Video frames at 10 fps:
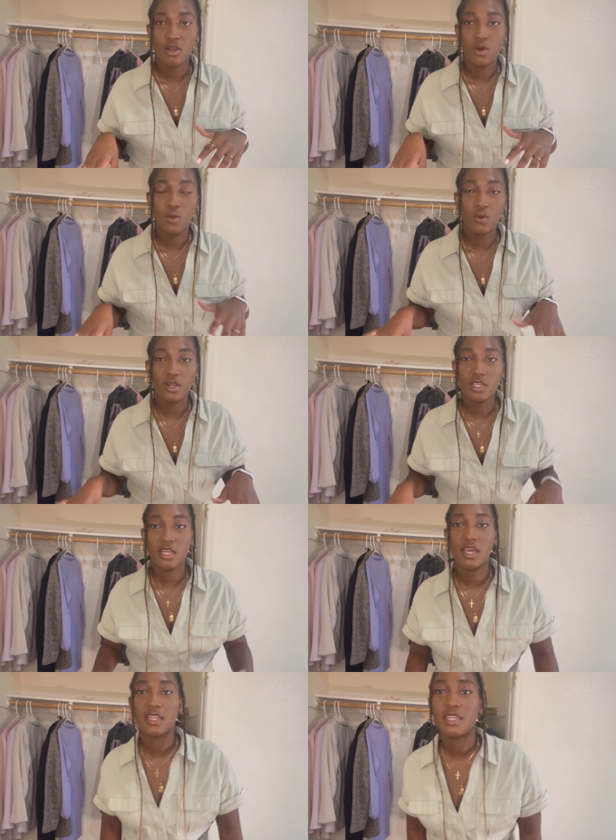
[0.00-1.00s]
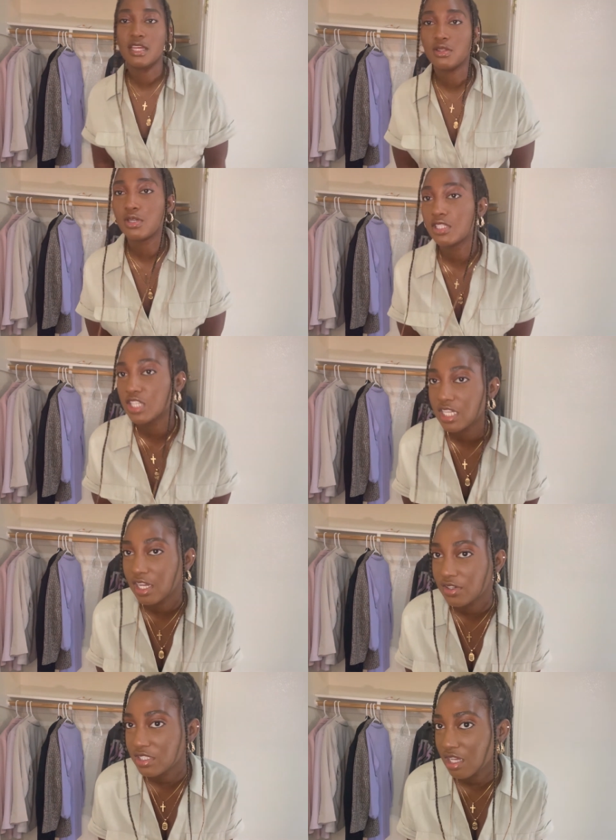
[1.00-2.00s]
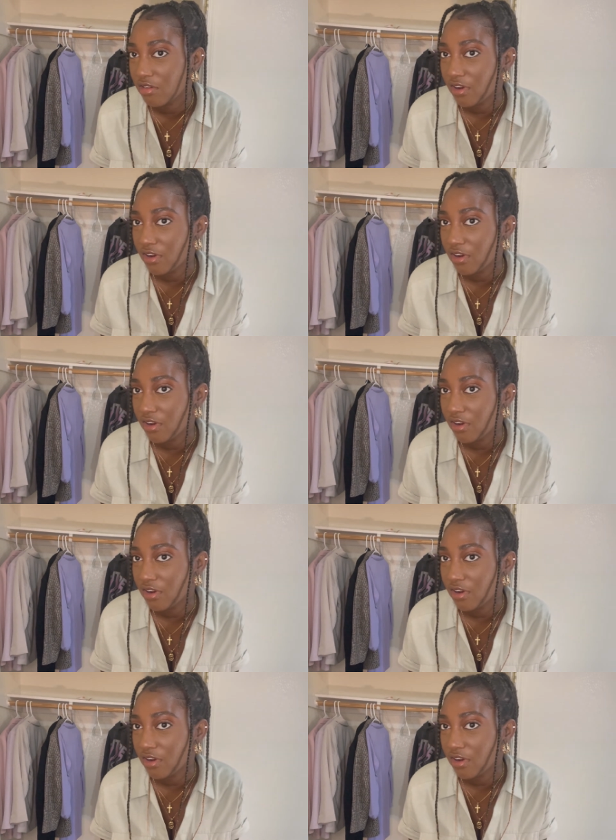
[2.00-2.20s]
work, and then you can check it out yourself. All